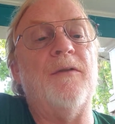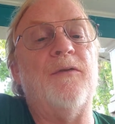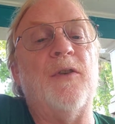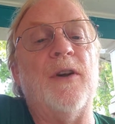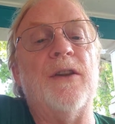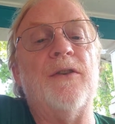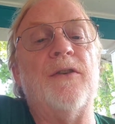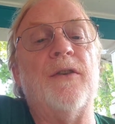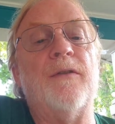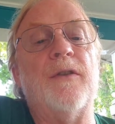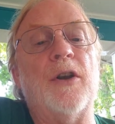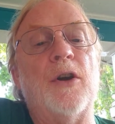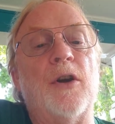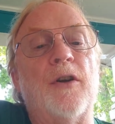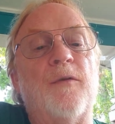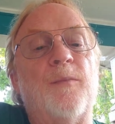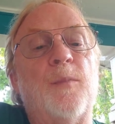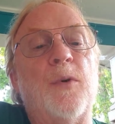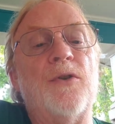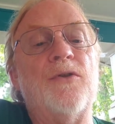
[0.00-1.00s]
Friends of the
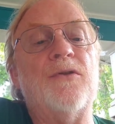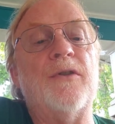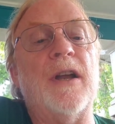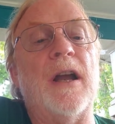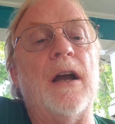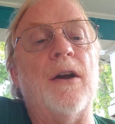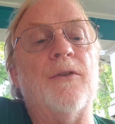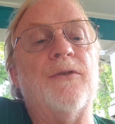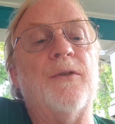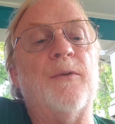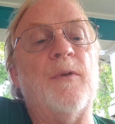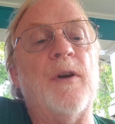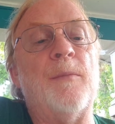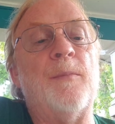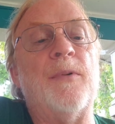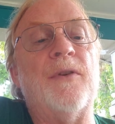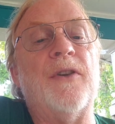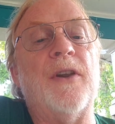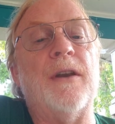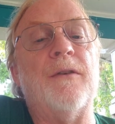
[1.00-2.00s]
Earth pushed the House of
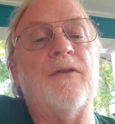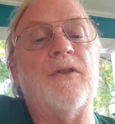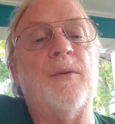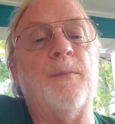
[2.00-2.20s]
Representatives